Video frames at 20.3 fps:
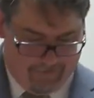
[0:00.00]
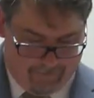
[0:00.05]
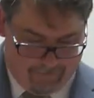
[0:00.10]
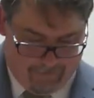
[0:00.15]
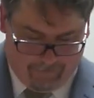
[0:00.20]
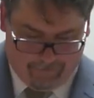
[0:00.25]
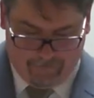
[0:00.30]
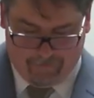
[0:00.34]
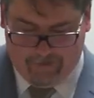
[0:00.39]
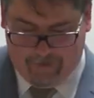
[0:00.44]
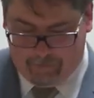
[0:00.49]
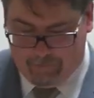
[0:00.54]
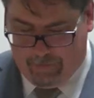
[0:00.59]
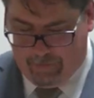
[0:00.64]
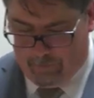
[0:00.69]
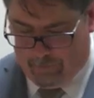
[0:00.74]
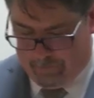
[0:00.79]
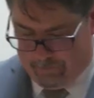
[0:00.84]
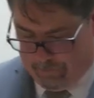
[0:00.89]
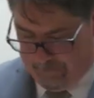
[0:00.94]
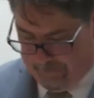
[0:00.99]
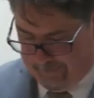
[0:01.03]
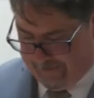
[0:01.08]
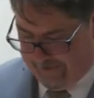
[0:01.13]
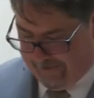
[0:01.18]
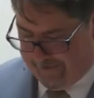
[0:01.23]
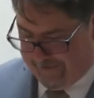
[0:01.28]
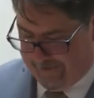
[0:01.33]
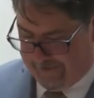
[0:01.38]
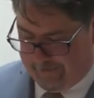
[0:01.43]
you have to take my word for it,
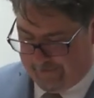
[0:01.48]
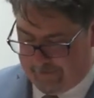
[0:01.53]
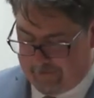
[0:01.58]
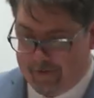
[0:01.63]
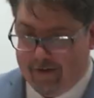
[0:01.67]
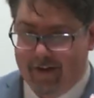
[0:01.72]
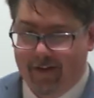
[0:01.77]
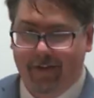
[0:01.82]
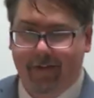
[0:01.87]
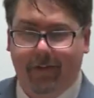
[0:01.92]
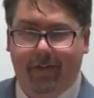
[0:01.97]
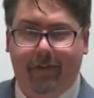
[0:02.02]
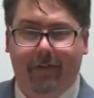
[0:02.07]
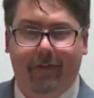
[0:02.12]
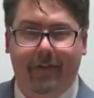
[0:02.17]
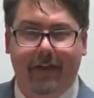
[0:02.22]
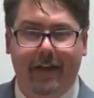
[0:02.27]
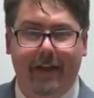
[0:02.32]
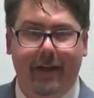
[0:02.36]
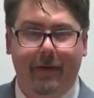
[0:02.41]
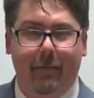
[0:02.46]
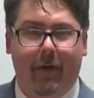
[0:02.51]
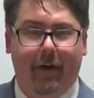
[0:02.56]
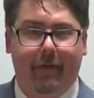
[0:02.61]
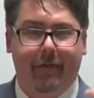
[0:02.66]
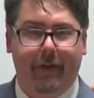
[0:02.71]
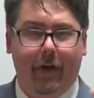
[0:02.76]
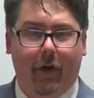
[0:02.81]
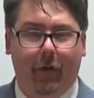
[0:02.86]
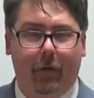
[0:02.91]
that this, is, this theme
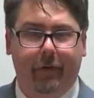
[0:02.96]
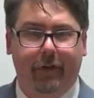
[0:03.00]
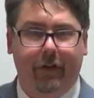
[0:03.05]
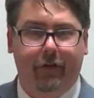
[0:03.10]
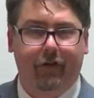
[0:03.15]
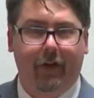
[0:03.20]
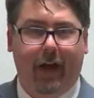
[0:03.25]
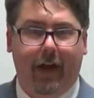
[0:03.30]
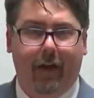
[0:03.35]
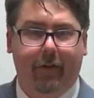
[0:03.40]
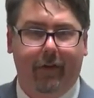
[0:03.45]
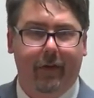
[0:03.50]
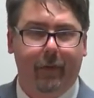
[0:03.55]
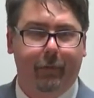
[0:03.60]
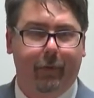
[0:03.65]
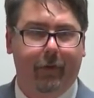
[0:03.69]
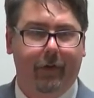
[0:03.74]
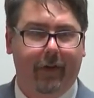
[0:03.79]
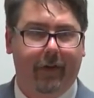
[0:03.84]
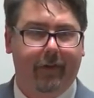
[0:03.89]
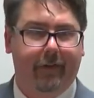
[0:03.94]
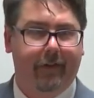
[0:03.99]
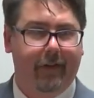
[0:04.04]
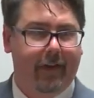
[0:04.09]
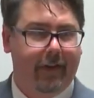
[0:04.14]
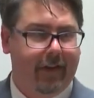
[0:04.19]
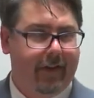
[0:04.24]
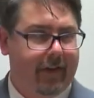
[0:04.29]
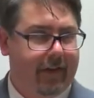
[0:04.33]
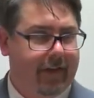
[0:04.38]
of the only child of the Buddhas,
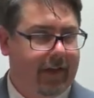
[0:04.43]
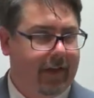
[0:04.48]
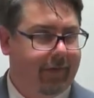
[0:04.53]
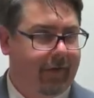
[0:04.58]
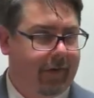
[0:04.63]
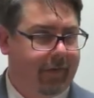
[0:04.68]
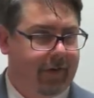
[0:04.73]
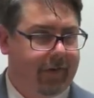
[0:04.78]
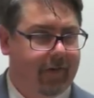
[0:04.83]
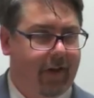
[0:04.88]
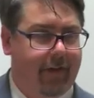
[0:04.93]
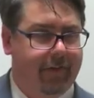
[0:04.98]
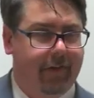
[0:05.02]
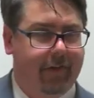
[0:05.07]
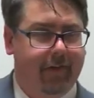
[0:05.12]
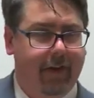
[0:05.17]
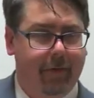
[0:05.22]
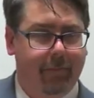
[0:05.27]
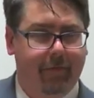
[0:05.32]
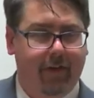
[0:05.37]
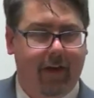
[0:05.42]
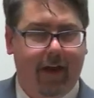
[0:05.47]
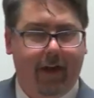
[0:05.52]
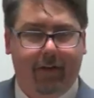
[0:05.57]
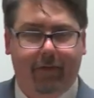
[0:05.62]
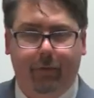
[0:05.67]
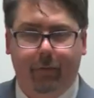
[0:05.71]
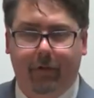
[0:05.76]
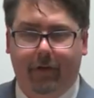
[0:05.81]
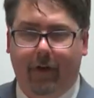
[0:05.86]
even if it's not the same
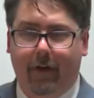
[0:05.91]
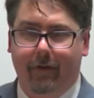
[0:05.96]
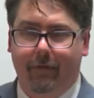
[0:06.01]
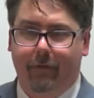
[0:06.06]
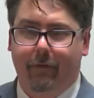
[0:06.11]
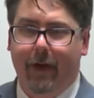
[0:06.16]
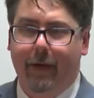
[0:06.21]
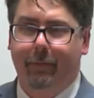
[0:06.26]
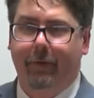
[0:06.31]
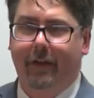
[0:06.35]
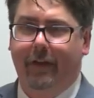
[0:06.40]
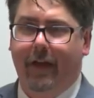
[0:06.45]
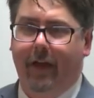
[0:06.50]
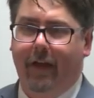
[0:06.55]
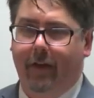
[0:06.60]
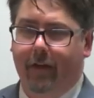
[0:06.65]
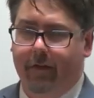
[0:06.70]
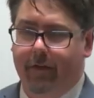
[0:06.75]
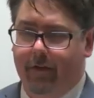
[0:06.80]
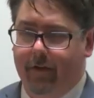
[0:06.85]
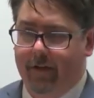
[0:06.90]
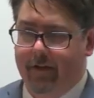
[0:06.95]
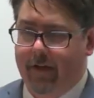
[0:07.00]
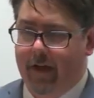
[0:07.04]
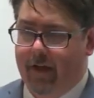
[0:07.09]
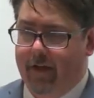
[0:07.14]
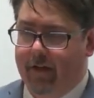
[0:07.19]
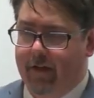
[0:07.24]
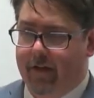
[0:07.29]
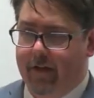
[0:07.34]
text, was kind of replicated
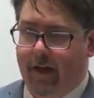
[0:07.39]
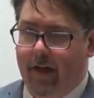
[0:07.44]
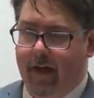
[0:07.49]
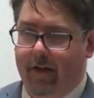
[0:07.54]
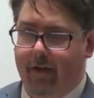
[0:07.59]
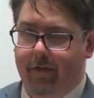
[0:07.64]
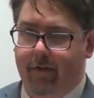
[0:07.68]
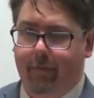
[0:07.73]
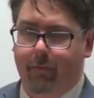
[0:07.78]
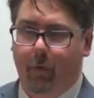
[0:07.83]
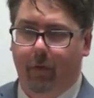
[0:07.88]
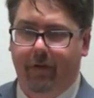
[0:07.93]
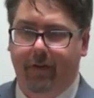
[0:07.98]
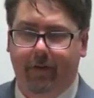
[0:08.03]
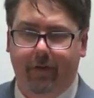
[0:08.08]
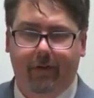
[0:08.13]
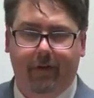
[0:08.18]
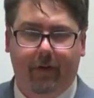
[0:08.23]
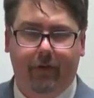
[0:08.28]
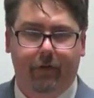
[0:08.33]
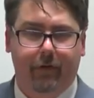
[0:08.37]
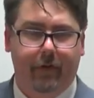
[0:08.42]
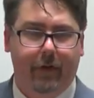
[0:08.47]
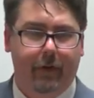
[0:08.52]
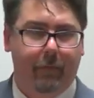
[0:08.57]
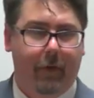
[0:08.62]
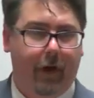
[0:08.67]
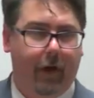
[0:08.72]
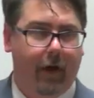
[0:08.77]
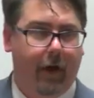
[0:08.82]
again and again in the fourteenth century
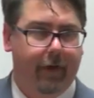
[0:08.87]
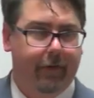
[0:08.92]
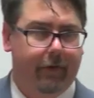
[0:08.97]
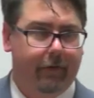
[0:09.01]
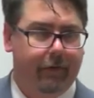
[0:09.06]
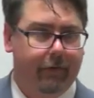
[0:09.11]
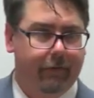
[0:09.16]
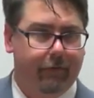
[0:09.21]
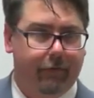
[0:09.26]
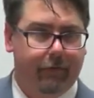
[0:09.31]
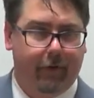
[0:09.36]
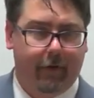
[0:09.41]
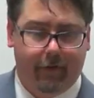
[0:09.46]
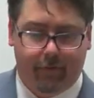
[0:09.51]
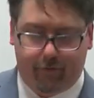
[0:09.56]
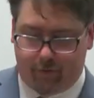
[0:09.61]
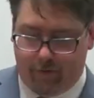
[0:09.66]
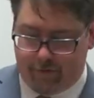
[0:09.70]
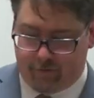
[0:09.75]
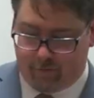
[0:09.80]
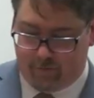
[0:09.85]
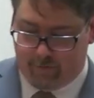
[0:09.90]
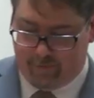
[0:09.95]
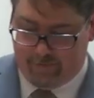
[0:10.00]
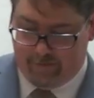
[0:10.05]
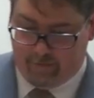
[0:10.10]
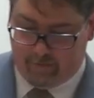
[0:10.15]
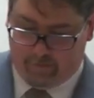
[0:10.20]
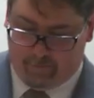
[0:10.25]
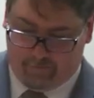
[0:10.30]
among other uh, treasure
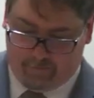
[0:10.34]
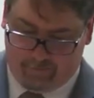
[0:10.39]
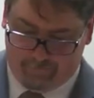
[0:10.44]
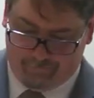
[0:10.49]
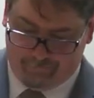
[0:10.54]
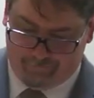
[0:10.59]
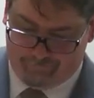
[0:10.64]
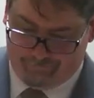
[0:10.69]
revealers.